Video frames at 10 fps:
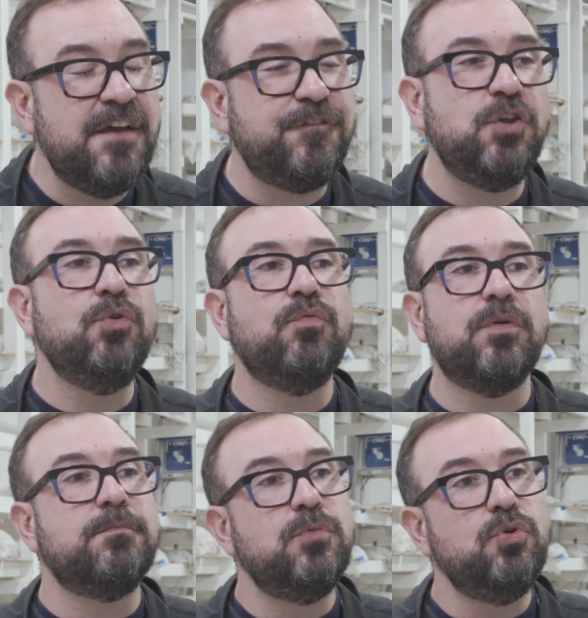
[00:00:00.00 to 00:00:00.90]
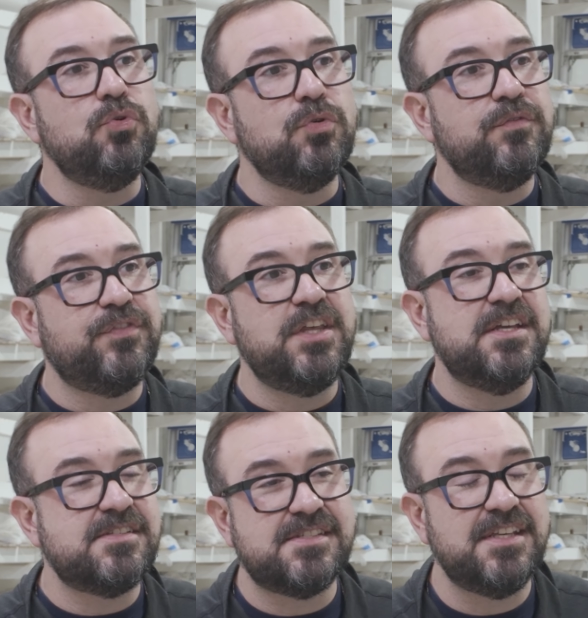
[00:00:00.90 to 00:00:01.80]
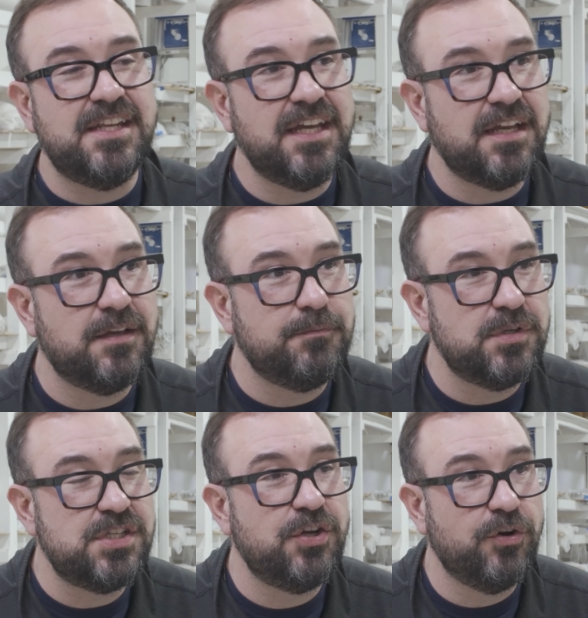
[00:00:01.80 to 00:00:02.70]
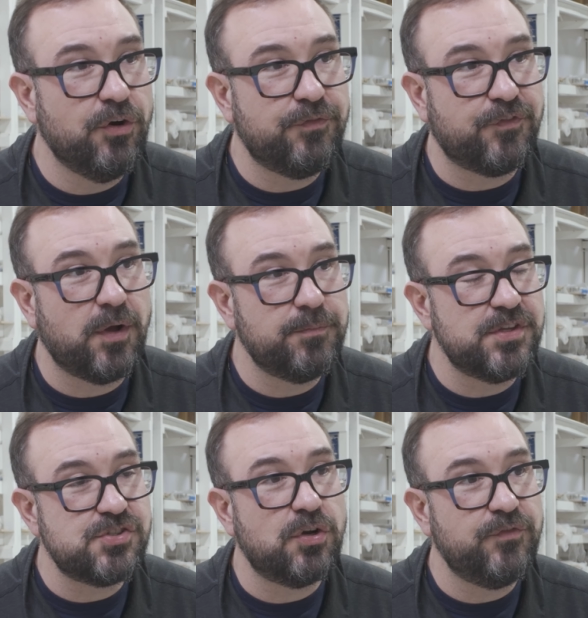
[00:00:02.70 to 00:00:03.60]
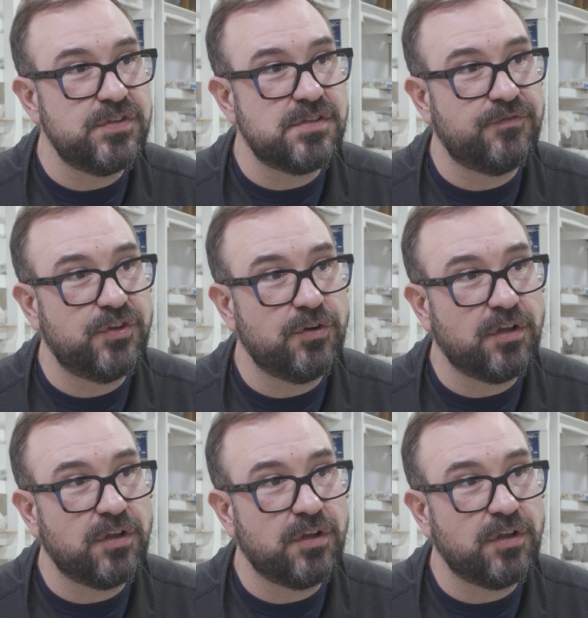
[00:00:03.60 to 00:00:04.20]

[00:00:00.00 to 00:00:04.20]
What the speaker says: If you remove the acidic material from the surface of your